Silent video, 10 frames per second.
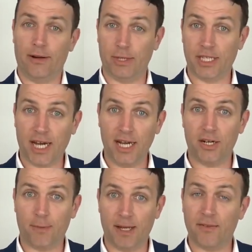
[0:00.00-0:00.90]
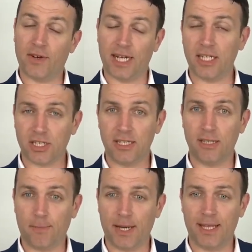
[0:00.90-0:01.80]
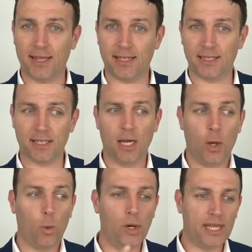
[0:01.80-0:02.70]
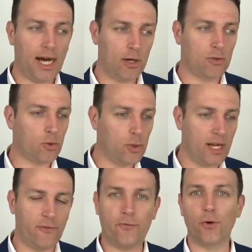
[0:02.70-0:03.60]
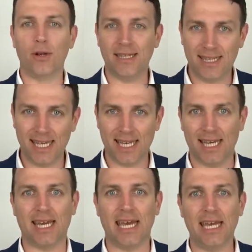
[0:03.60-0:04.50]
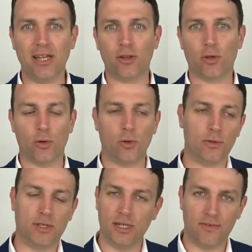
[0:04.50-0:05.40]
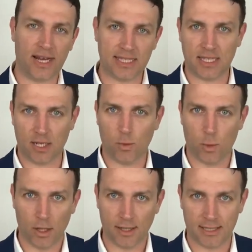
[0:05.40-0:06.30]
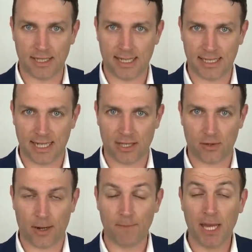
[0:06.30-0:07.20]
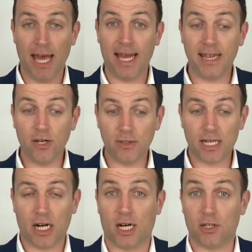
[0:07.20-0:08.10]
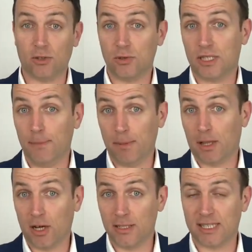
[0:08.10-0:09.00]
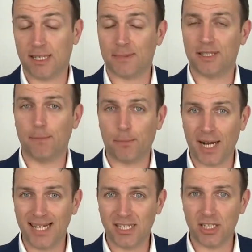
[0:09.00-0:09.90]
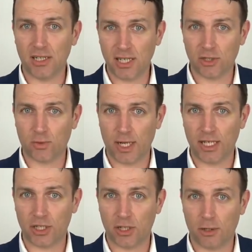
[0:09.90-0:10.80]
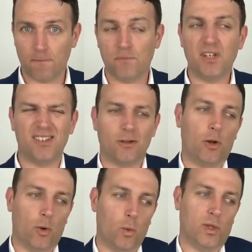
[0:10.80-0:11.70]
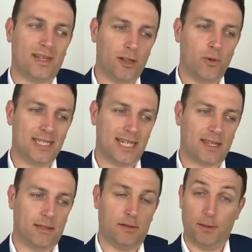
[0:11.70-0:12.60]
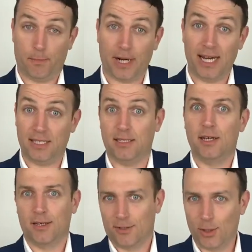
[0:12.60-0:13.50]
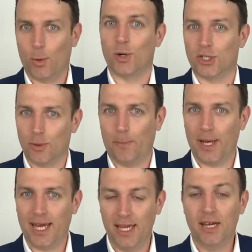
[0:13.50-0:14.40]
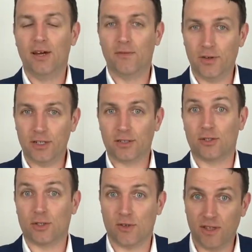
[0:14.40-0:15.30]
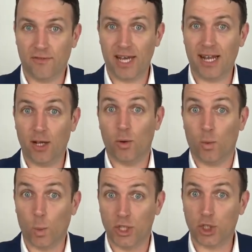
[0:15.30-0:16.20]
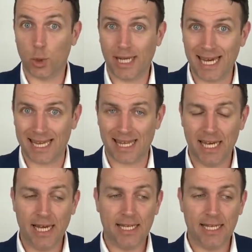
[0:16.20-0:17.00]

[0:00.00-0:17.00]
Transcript: retirement, financial independence, without really fully digging into the investing worlds, etc. And those are two simple concepts the price earnings ratio that, that looks at the price, so what you pay, versus the value, what you get.